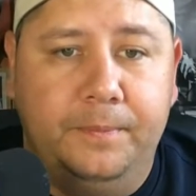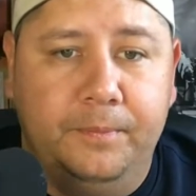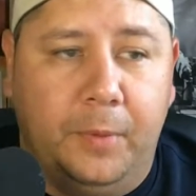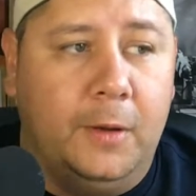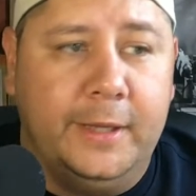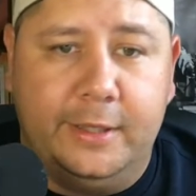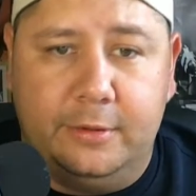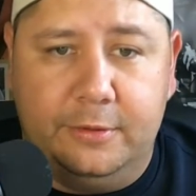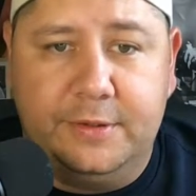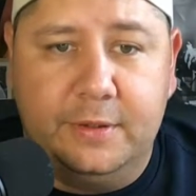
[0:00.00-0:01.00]
ball
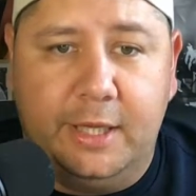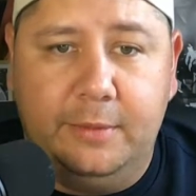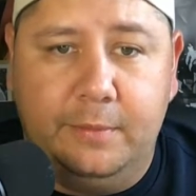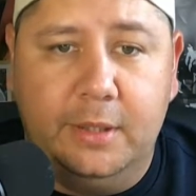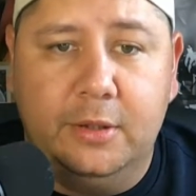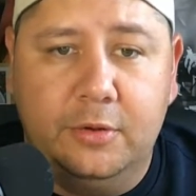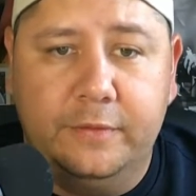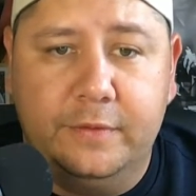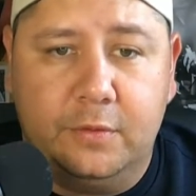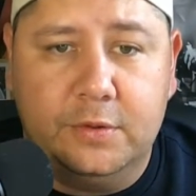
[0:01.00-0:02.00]
handler to lighten my load
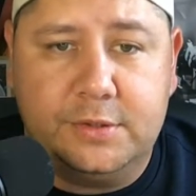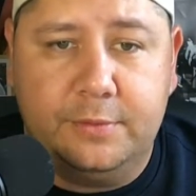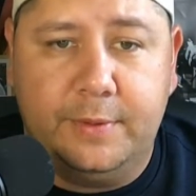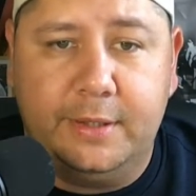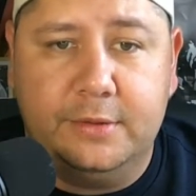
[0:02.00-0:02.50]
over the course of the regular